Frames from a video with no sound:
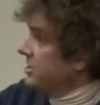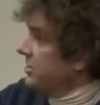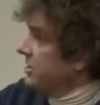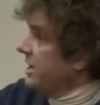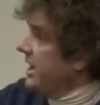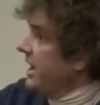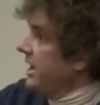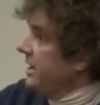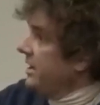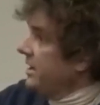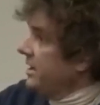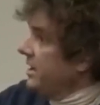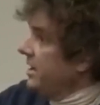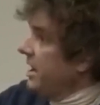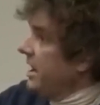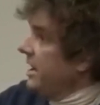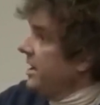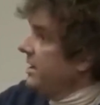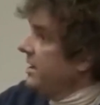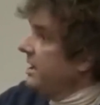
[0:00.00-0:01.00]
can I, can
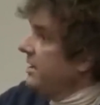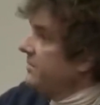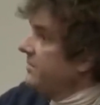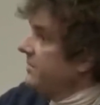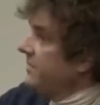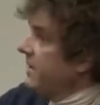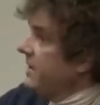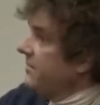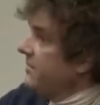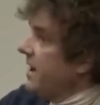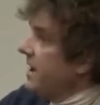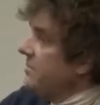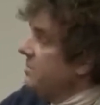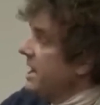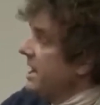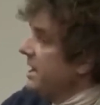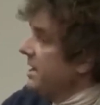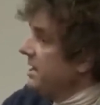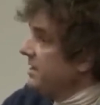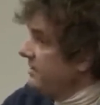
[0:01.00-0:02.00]
I, if, if I
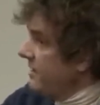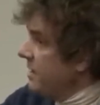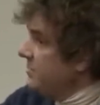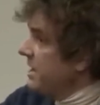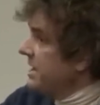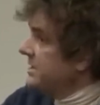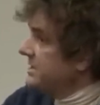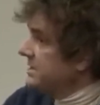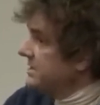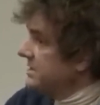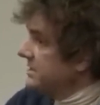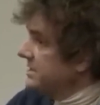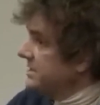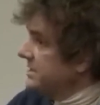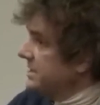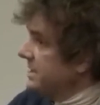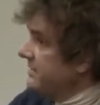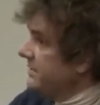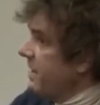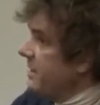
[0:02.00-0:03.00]
may, if I may, if I
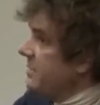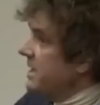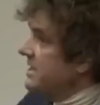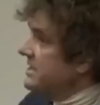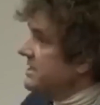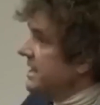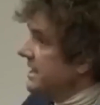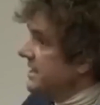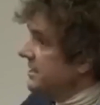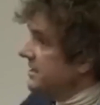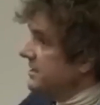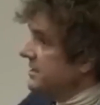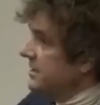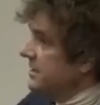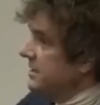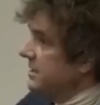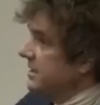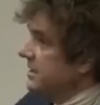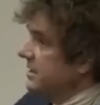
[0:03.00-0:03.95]
may, if I may say